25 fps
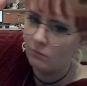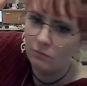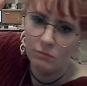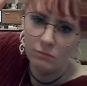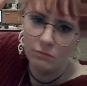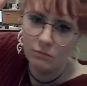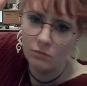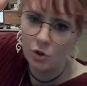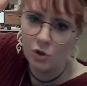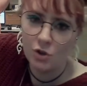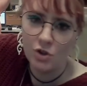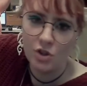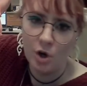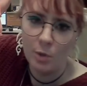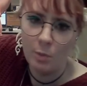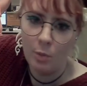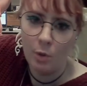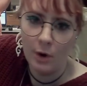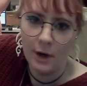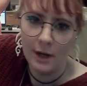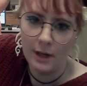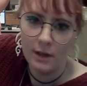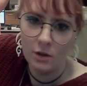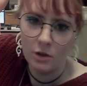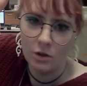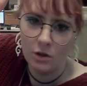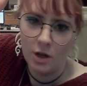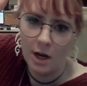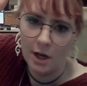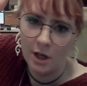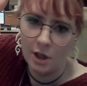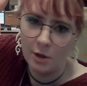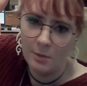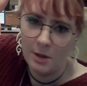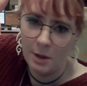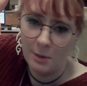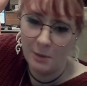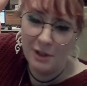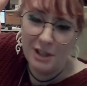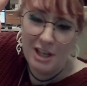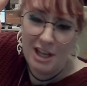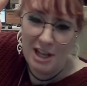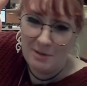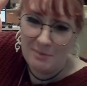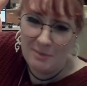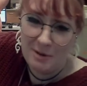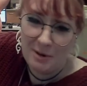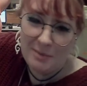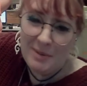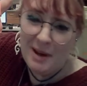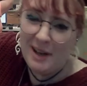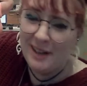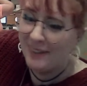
There's no point. You're not going to be able to keep them.